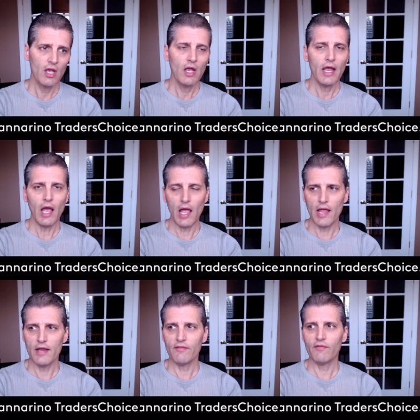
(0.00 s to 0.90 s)

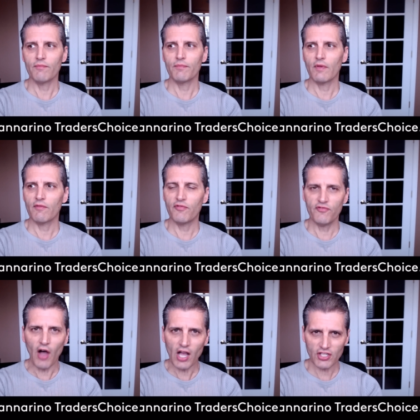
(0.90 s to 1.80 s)
and
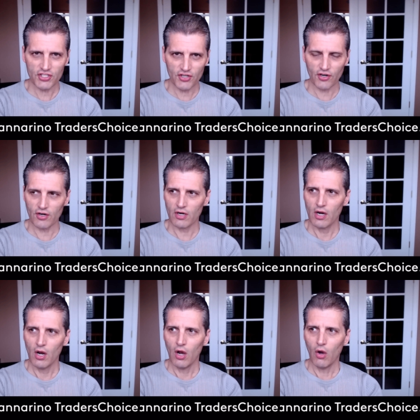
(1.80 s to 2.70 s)
foster
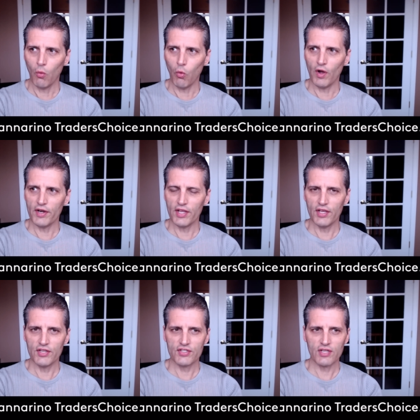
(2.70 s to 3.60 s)
what
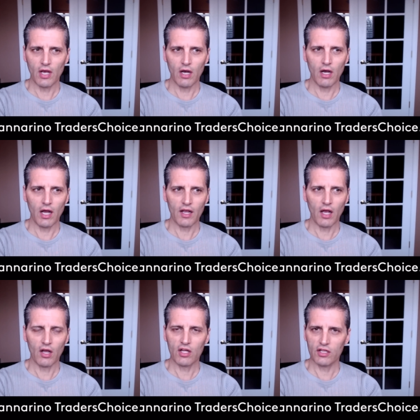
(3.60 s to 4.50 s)
is uh, a, a
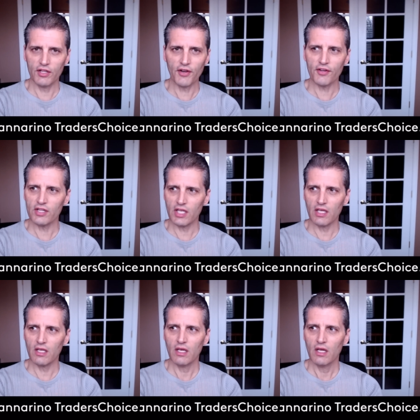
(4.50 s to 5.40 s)

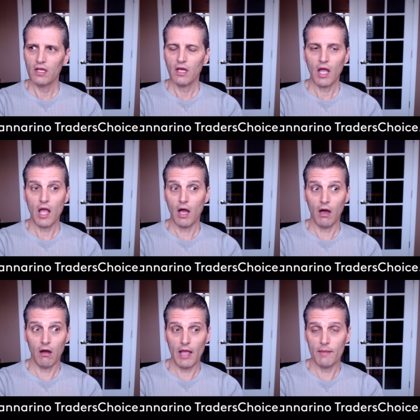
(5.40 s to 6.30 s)
clearly...
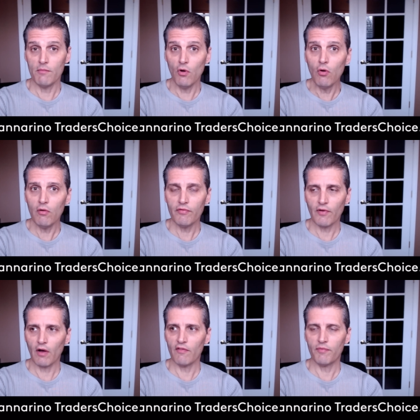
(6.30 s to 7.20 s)
Uh, a move
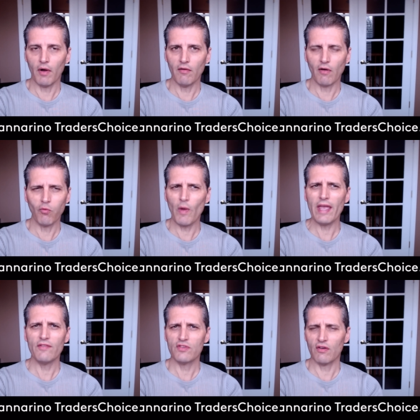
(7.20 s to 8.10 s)
of, of, of
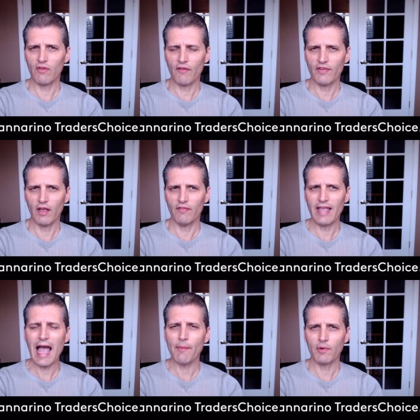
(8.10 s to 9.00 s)
waves of, of, of
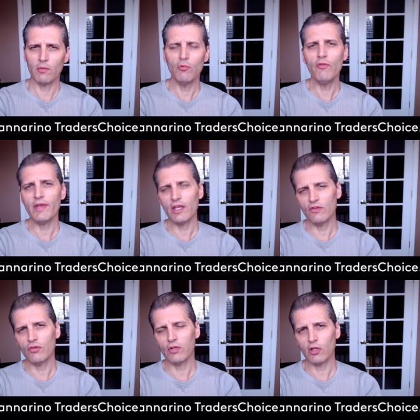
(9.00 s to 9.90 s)
capital moving into
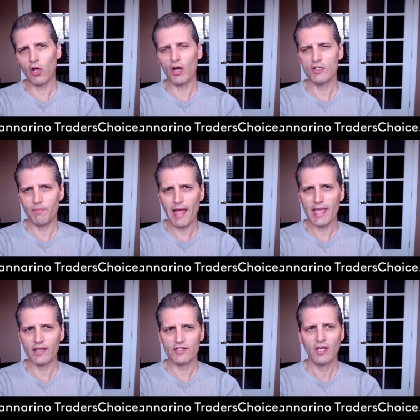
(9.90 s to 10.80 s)
the large
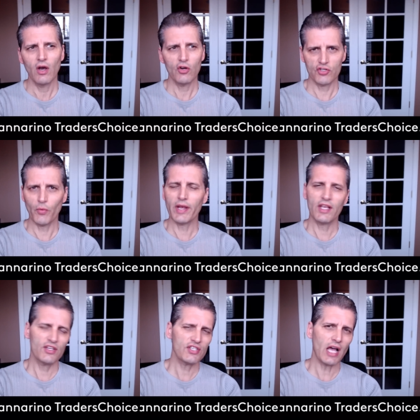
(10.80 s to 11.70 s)
banks. So a
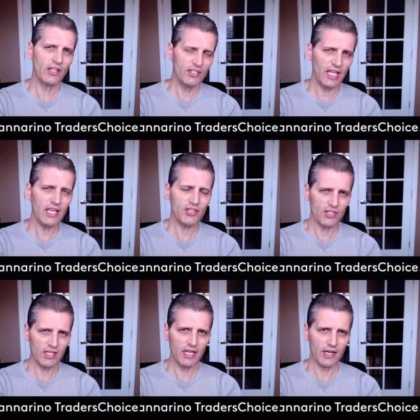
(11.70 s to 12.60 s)
consolidation
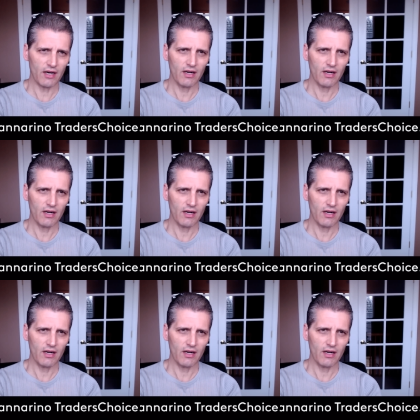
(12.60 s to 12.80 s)
here.